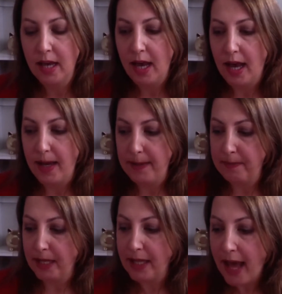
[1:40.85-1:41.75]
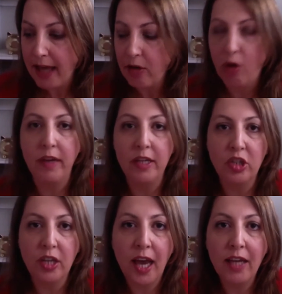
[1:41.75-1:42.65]
um, lack of
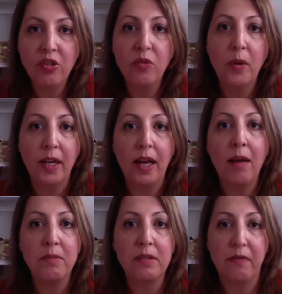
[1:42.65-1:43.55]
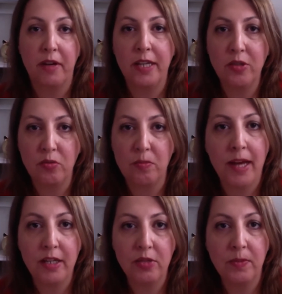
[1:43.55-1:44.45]
education when it comes to financial
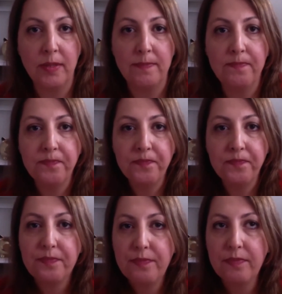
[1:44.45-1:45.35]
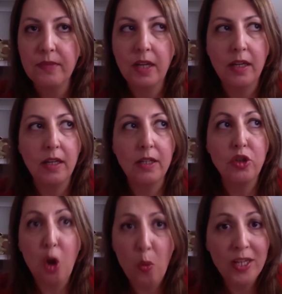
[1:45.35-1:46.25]
management
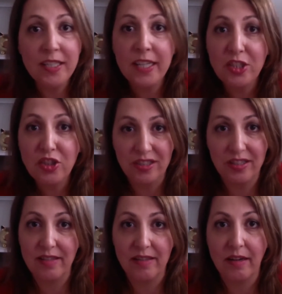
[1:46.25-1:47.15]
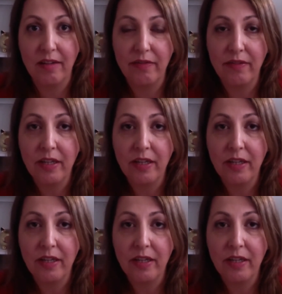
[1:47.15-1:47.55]
no one teaches this stuff.